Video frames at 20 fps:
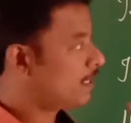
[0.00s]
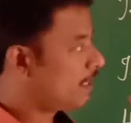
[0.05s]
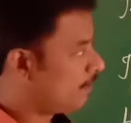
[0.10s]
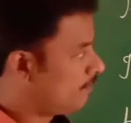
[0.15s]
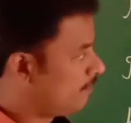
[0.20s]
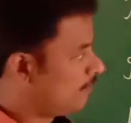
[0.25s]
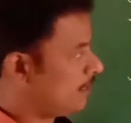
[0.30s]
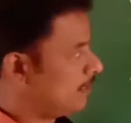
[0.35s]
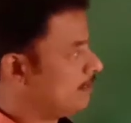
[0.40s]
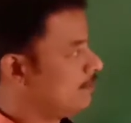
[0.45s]

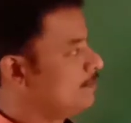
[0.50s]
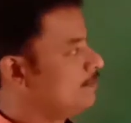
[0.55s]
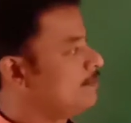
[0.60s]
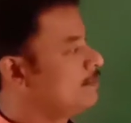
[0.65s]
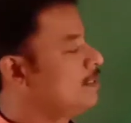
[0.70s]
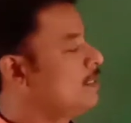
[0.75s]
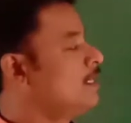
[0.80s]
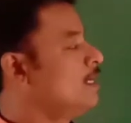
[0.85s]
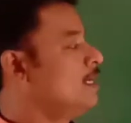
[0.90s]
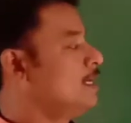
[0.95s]
by
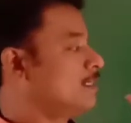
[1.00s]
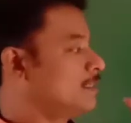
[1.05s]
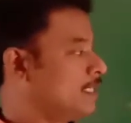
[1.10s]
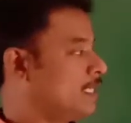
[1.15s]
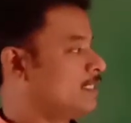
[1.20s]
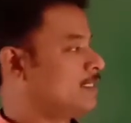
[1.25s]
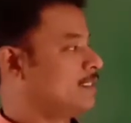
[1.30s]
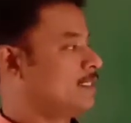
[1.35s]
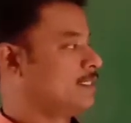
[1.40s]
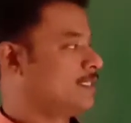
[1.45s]
heaven
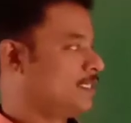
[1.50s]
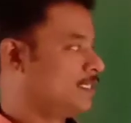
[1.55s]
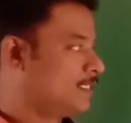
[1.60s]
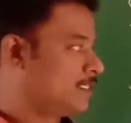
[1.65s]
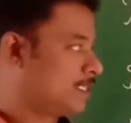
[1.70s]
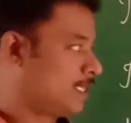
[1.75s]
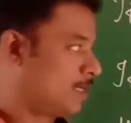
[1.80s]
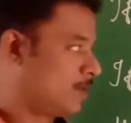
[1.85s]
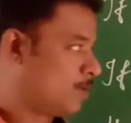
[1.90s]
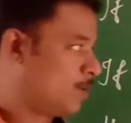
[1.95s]
that it
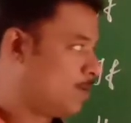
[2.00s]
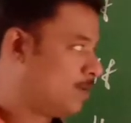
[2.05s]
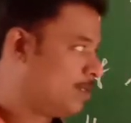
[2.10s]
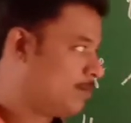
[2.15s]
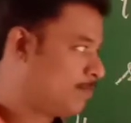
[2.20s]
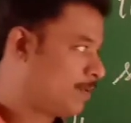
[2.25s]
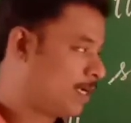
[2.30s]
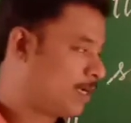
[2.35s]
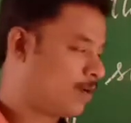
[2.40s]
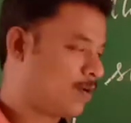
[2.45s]
is the
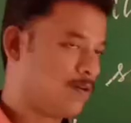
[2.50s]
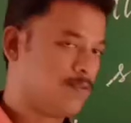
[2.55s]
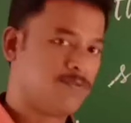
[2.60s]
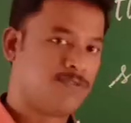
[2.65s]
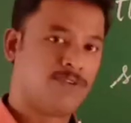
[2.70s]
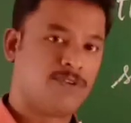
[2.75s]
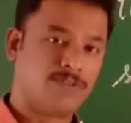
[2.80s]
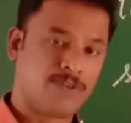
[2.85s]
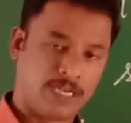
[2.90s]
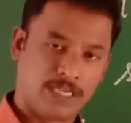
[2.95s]
holy plan
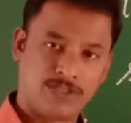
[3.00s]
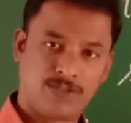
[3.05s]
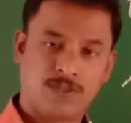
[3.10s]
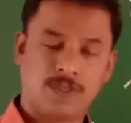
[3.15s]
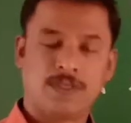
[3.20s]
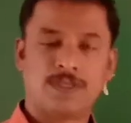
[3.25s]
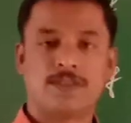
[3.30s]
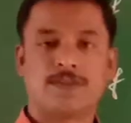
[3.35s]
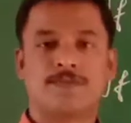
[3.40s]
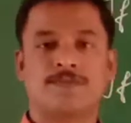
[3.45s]
of
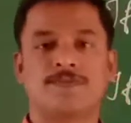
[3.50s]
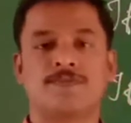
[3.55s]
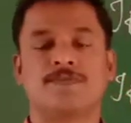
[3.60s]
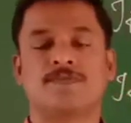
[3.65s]
nature,